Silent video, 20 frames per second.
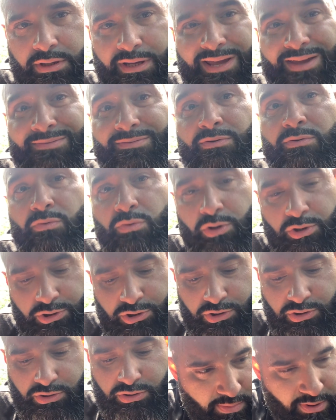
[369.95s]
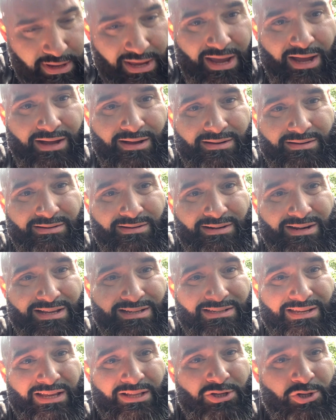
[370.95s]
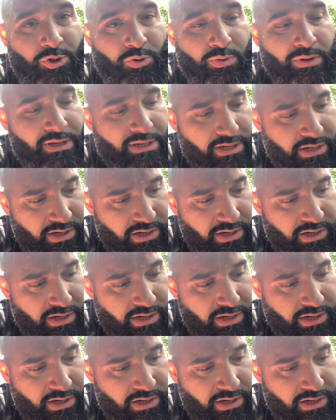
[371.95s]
even worse. But yeah, let's get to it.